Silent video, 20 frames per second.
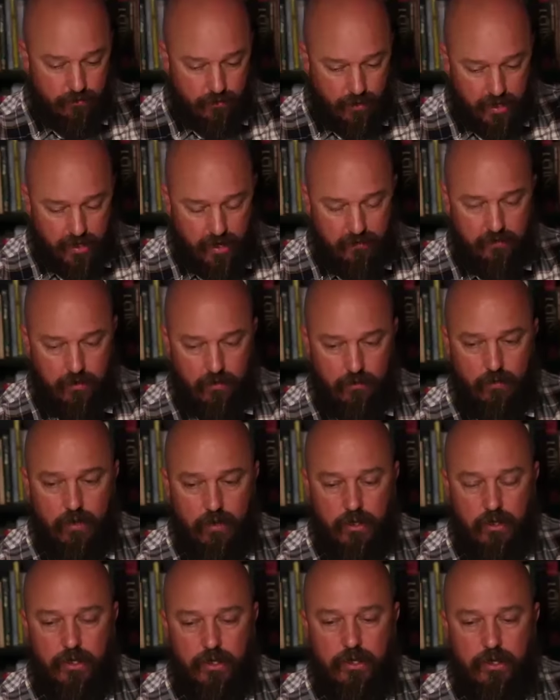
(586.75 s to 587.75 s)
train
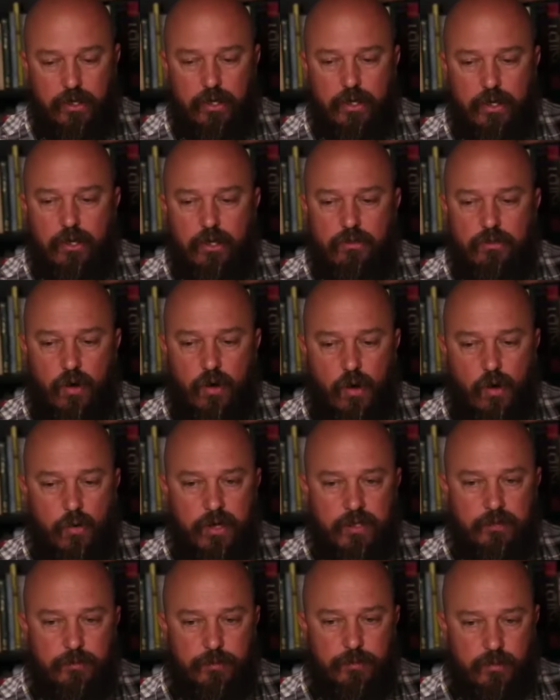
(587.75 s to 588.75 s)
everyone to
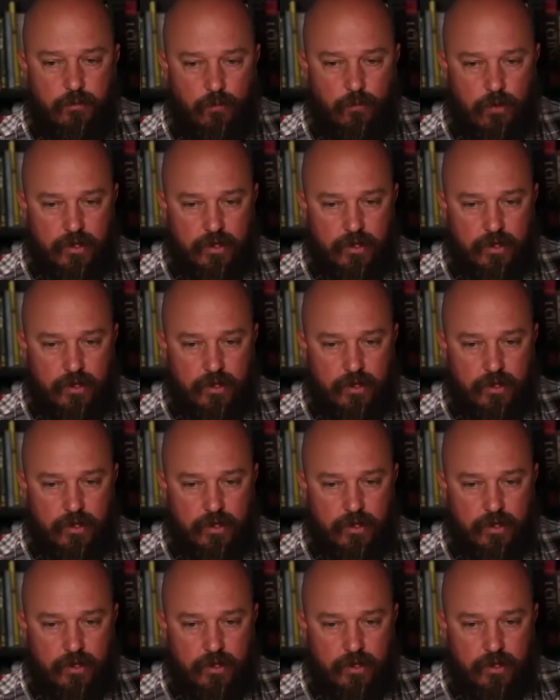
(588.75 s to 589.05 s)
always be